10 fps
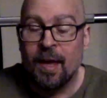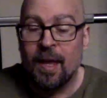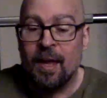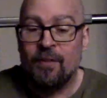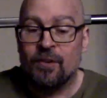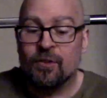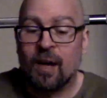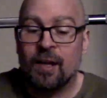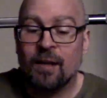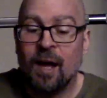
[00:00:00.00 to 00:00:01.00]
if you try
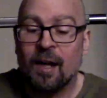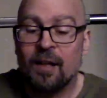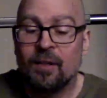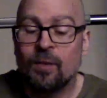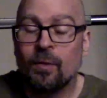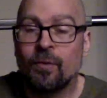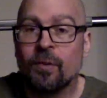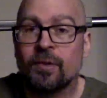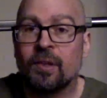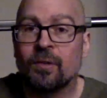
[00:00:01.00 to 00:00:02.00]
to lock it into a full
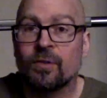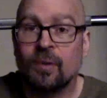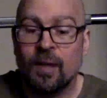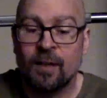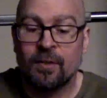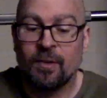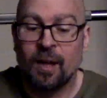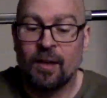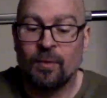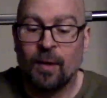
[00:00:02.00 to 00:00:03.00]
single joint
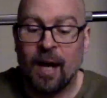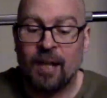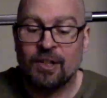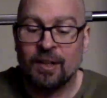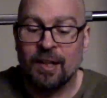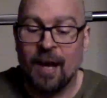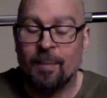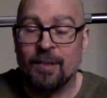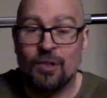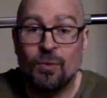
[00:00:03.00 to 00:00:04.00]
exercise, what actually
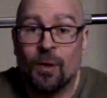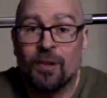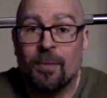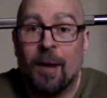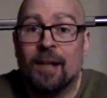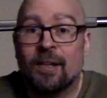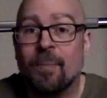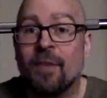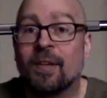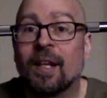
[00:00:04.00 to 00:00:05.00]
happens? You work the bicep
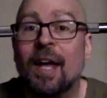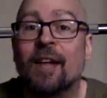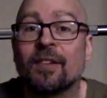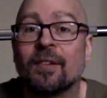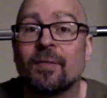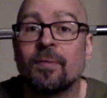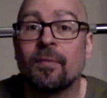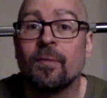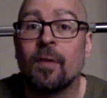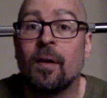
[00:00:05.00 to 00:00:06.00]
even less
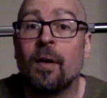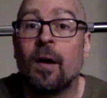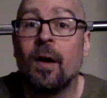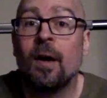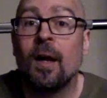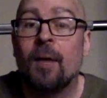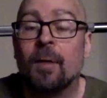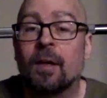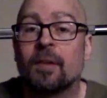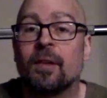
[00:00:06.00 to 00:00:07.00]

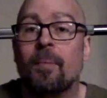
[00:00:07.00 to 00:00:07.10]
because the